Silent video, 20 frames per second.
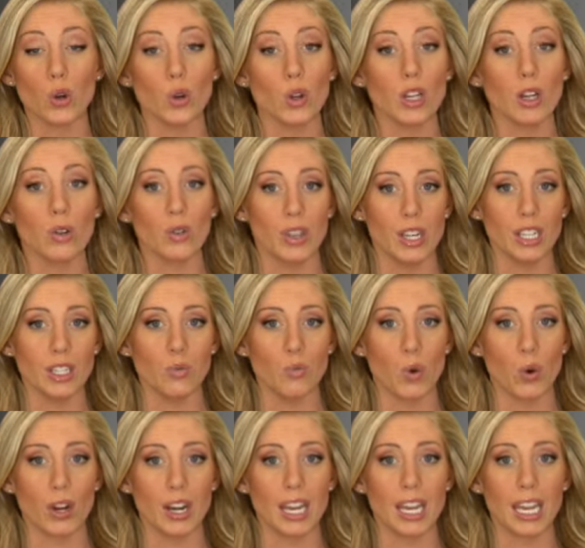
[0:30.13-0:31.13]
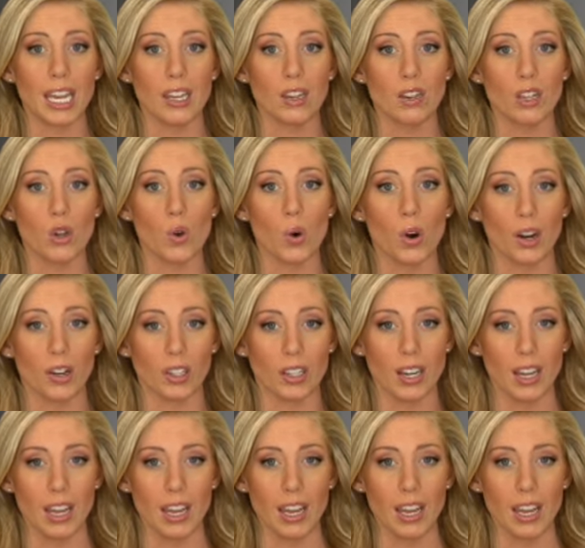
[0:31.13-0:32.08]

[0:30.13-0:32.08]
earlier this morning in New York.